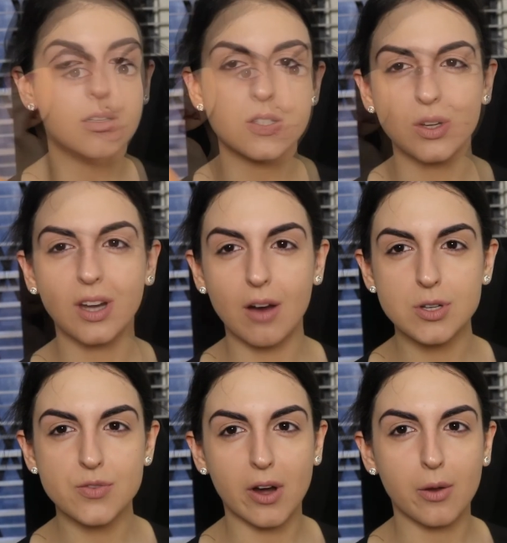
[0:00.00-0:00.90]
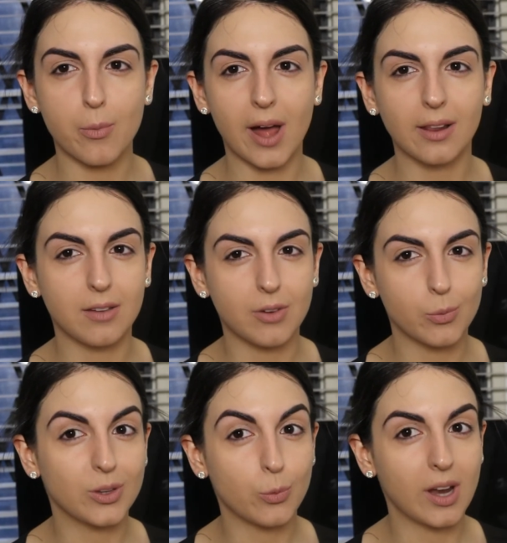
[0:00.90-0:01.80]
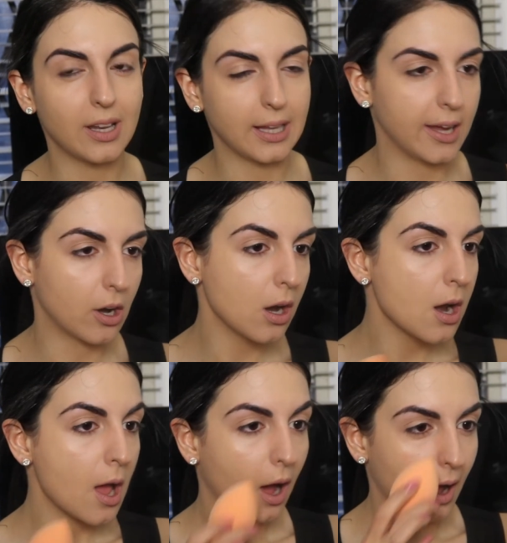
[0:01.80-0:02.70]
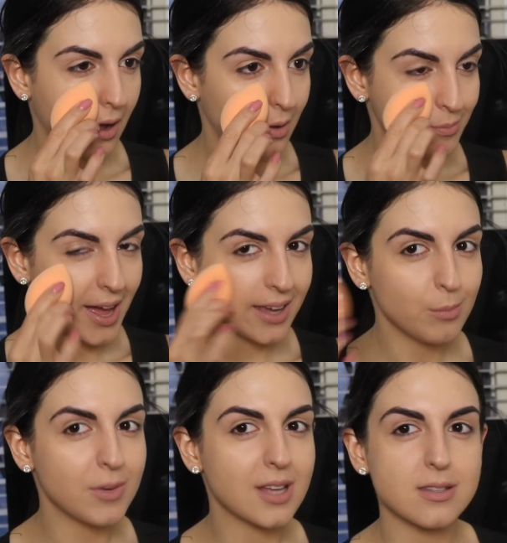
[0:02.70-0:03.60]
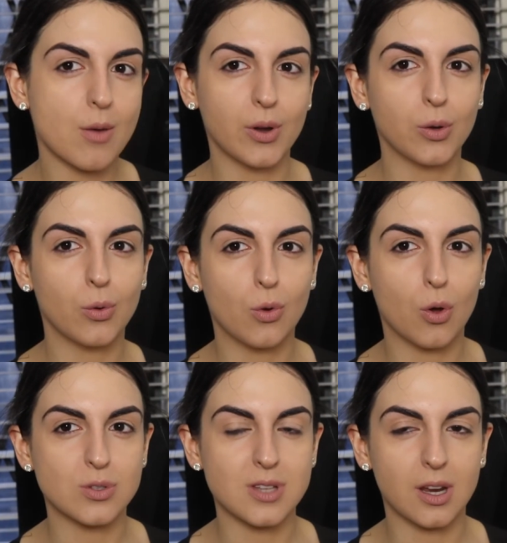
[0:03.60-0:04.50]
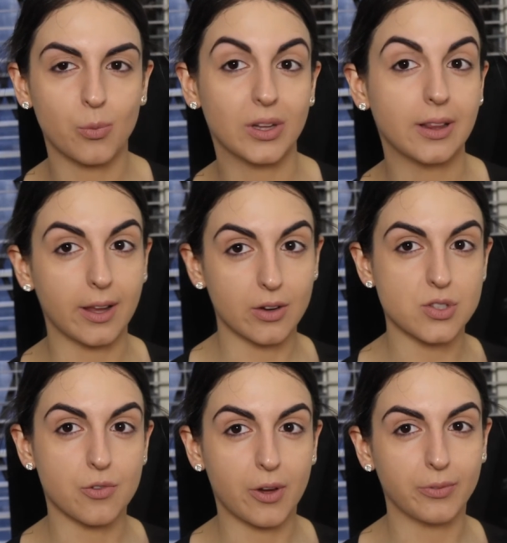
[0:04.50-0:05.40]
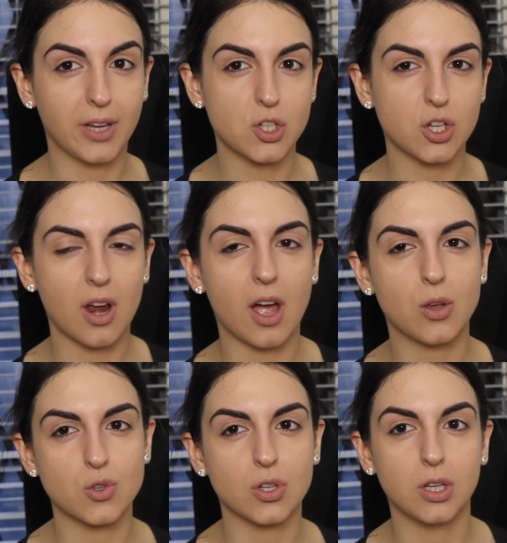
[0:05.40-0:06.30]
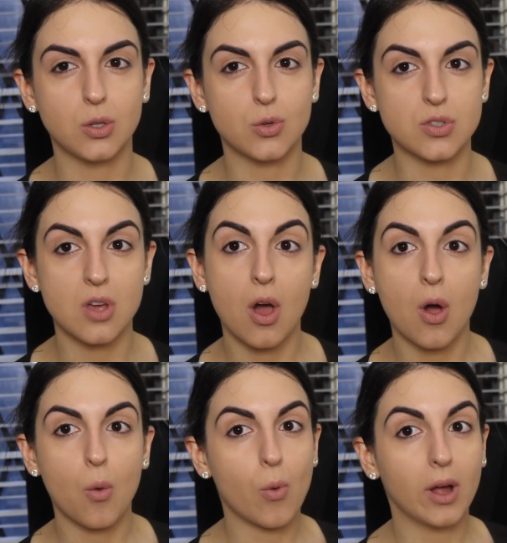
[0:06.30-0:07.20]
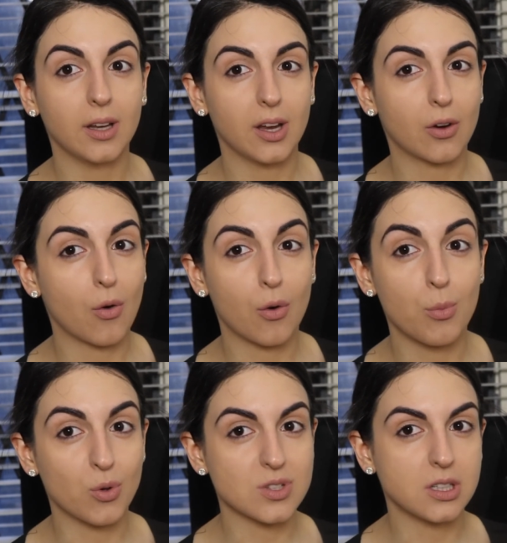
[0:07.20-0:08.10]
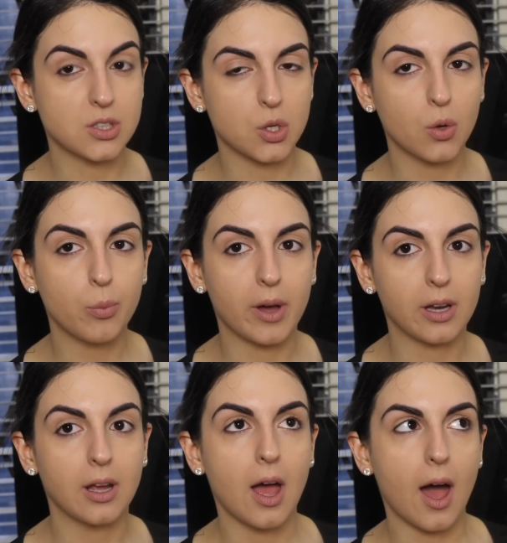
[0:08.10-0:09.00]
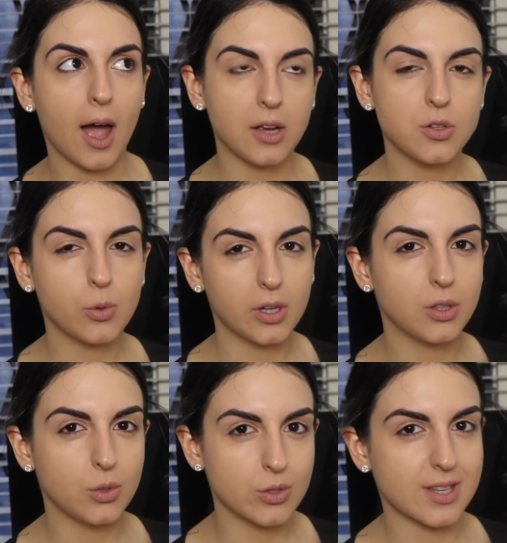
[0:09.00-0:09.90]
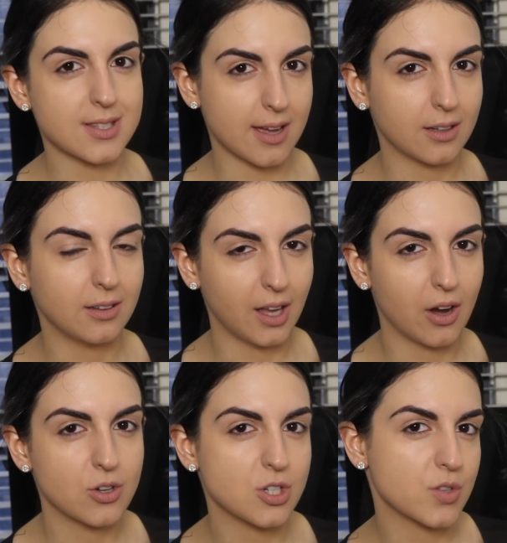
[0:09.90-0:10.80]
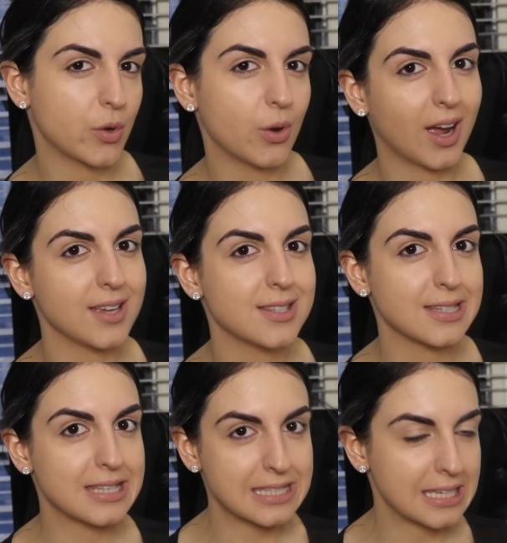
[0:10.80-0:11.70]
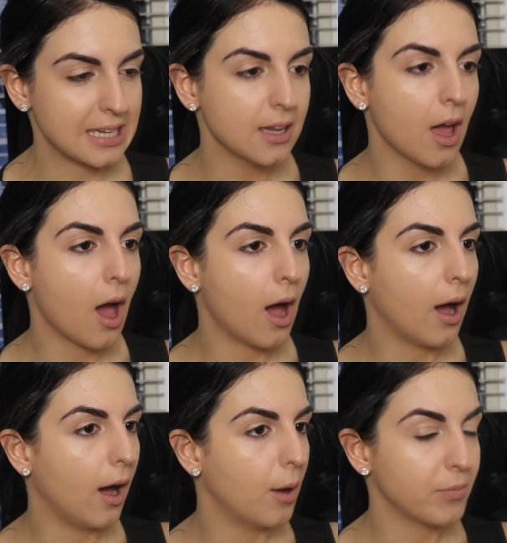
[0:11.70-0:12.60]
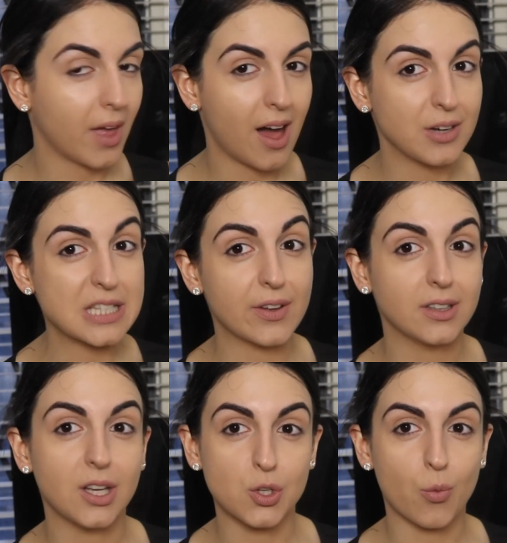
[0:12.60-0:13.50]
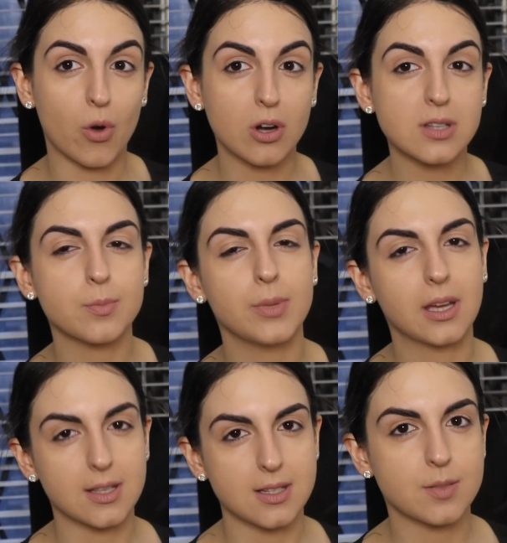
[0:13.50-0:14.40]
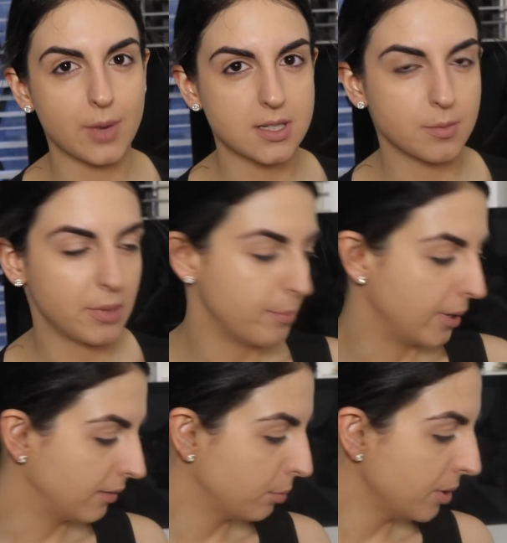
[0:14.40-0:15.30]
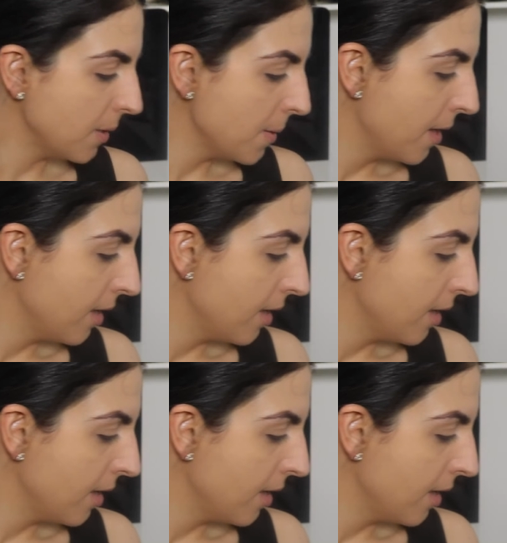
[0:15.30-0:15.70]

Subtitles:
So it covers very well even with one layer. I am not someone who goes in with layers of foundation. I usually use one layer or mostly two, but I do want to use a second layer just for you guys to see how this foundation works, because it's meant to be buildable.